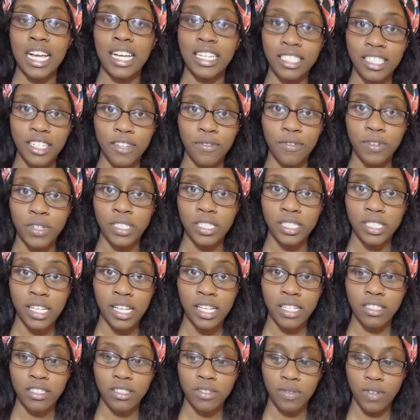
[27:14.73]
nine
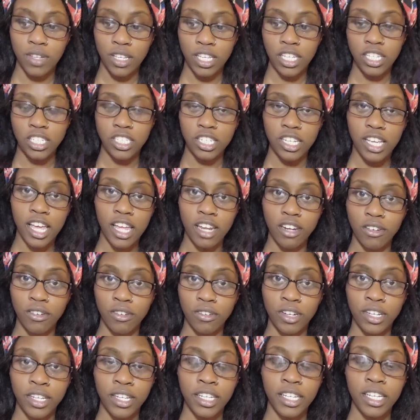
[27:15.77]
different scents for each
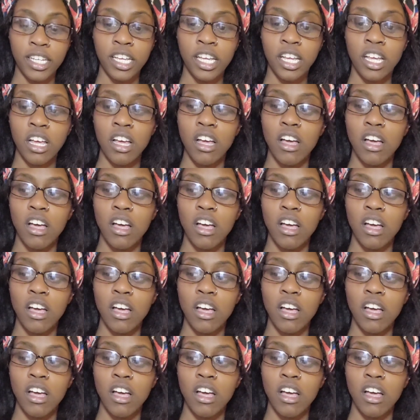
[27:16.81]
category.